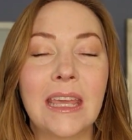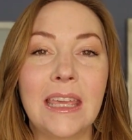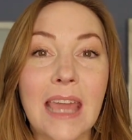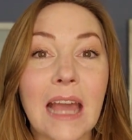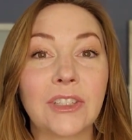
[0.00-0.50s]

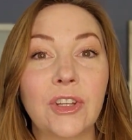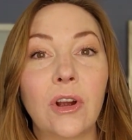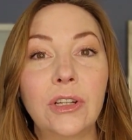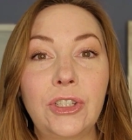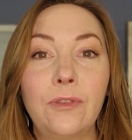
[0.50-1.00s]
Yes, there
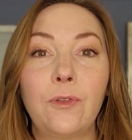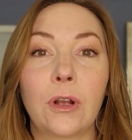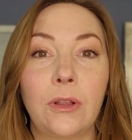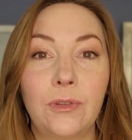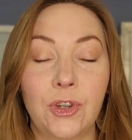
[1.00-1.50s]
are still
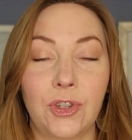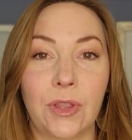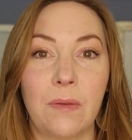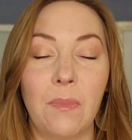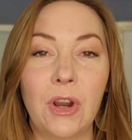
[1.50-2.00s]
foreclosures
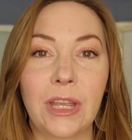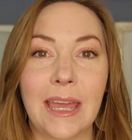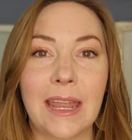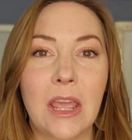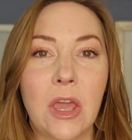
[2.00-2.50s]
on the
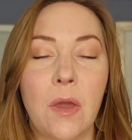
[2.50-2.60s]
market,